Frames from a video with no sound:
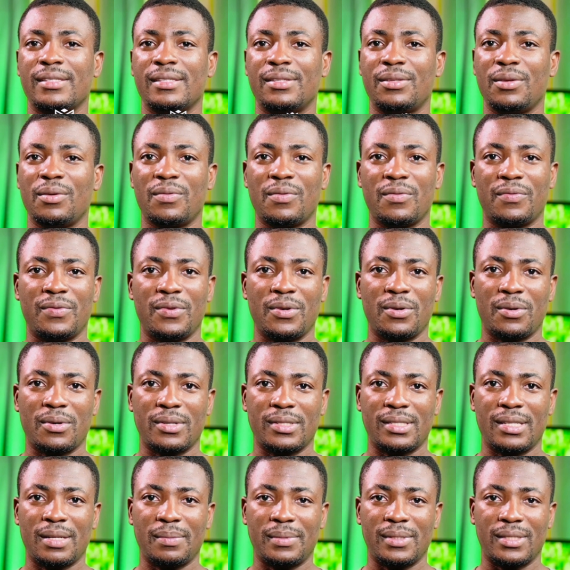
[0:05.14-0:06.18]
it's Theyo from Theyo
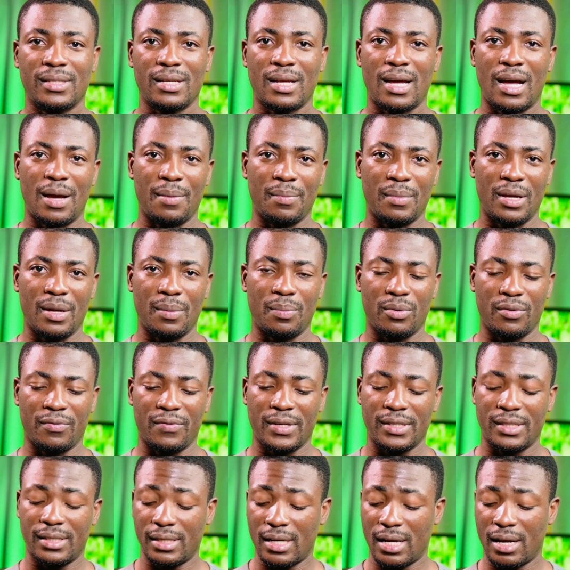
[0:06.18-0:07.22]
Concepts. I'm a
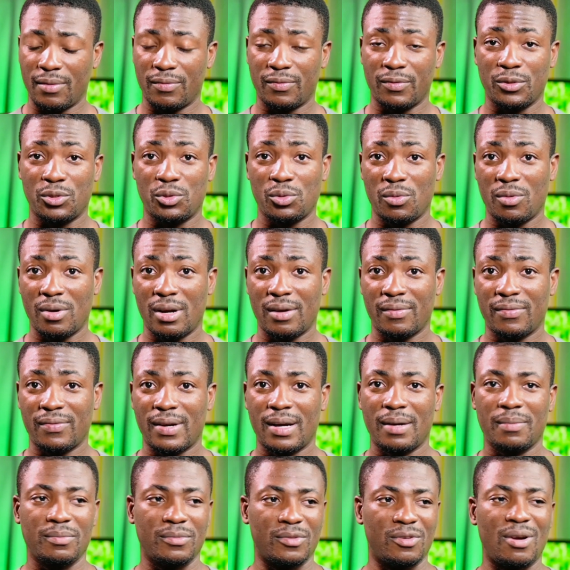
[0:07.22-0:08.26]
professional photographer,